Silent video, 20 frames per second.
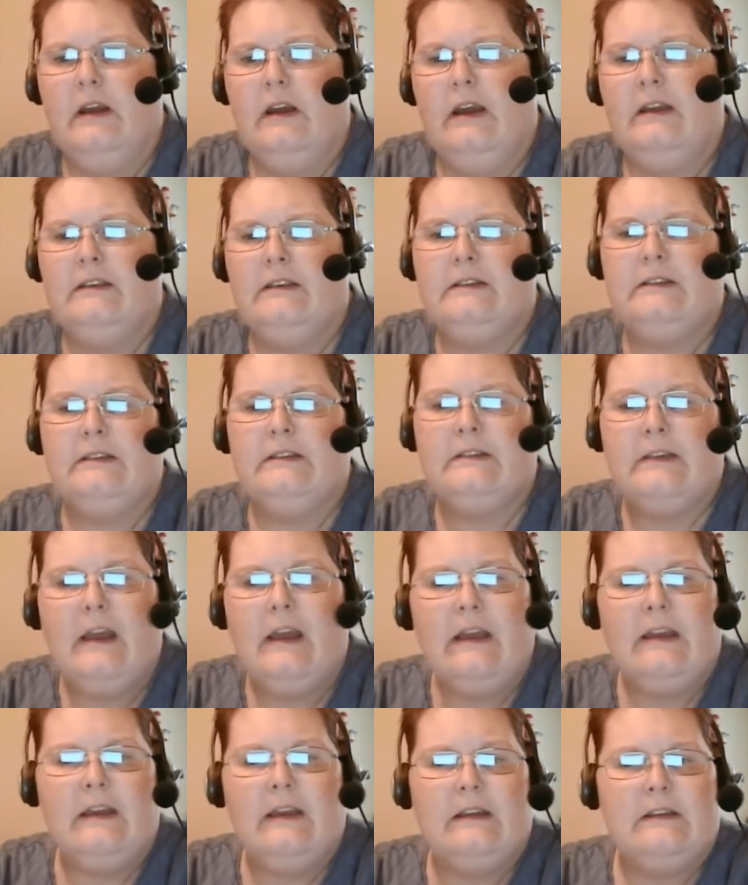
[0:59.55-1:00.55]
In
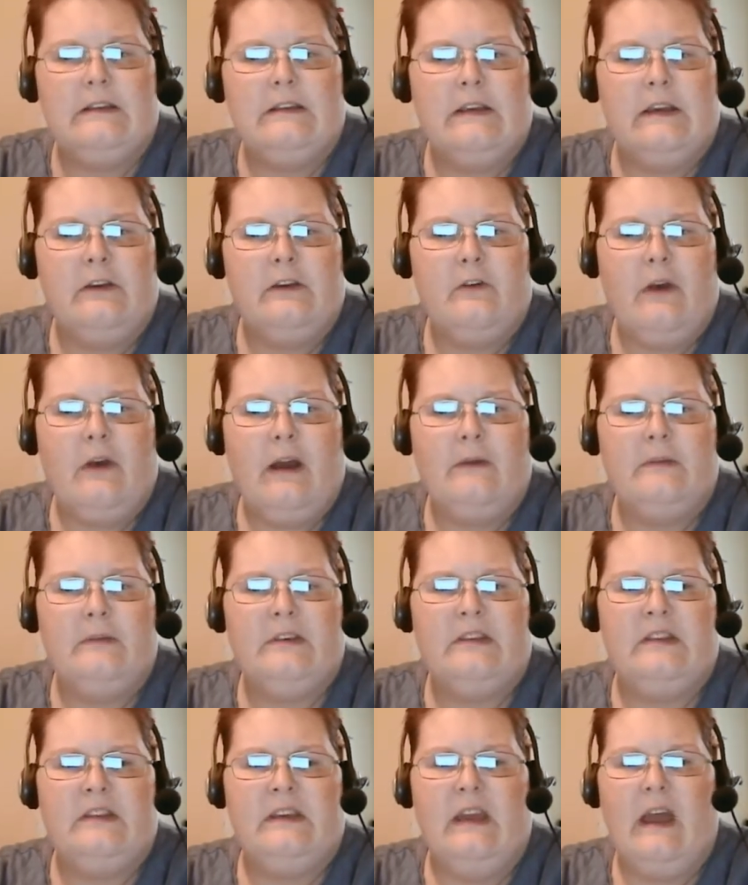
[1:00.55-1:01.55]
seconds, he
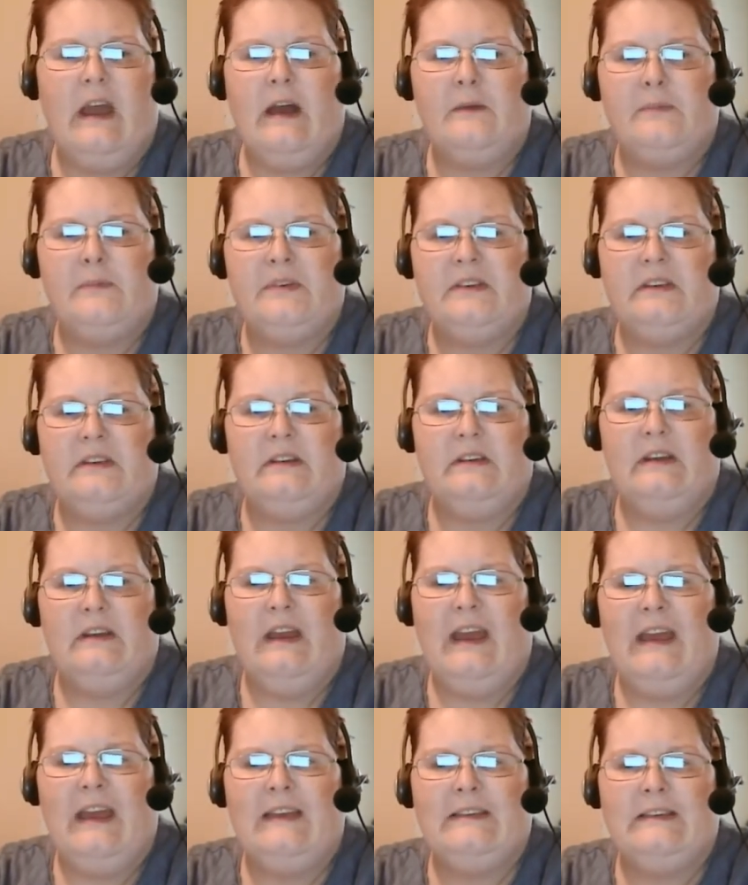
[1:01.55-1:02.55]
grasped the
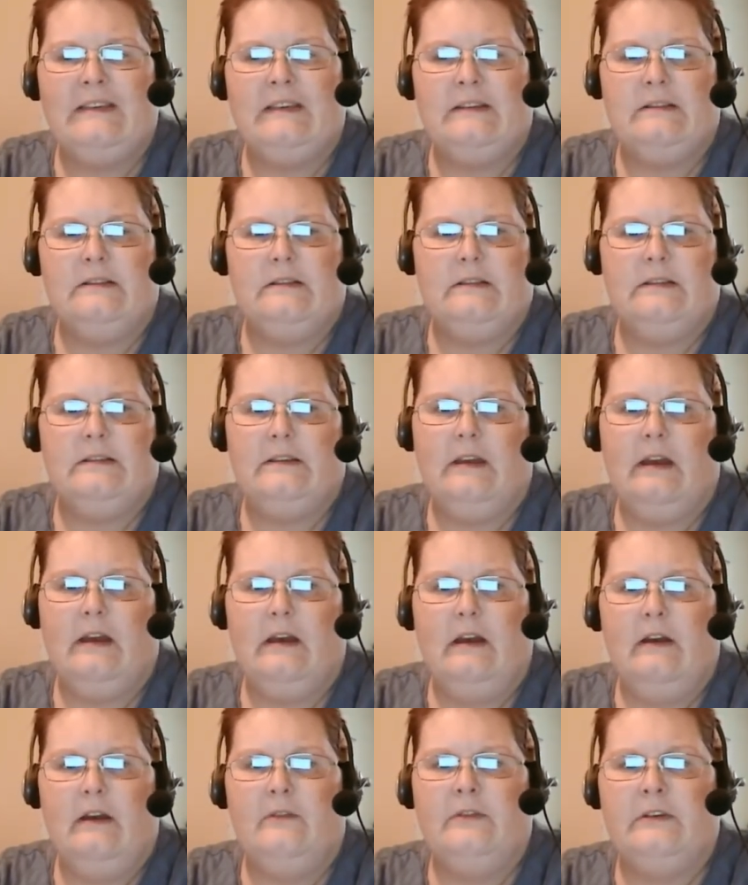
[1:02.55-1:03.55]
essence
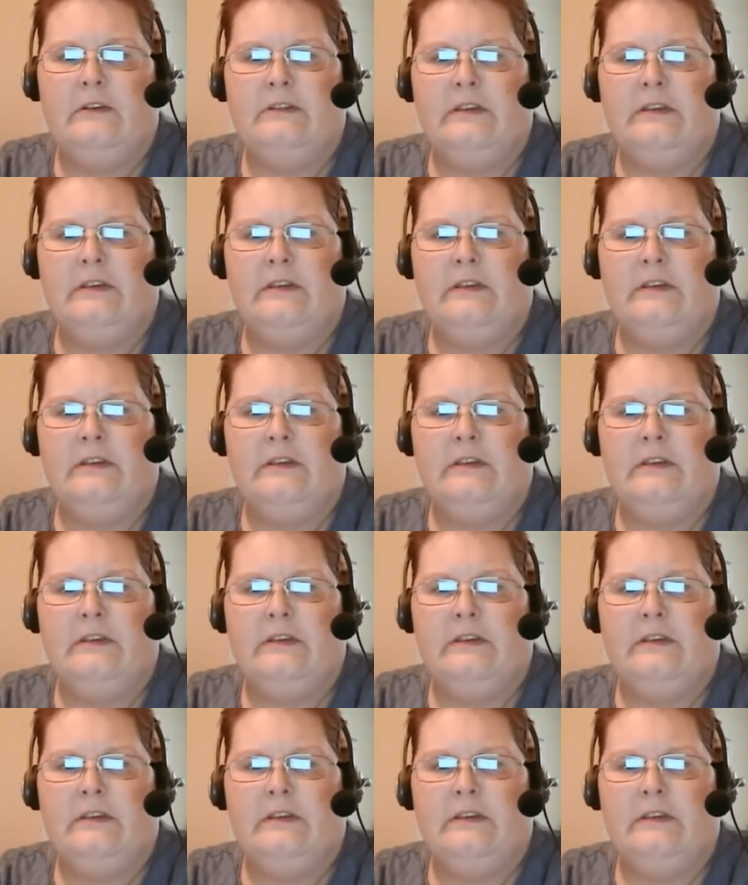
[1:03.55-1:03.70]
of the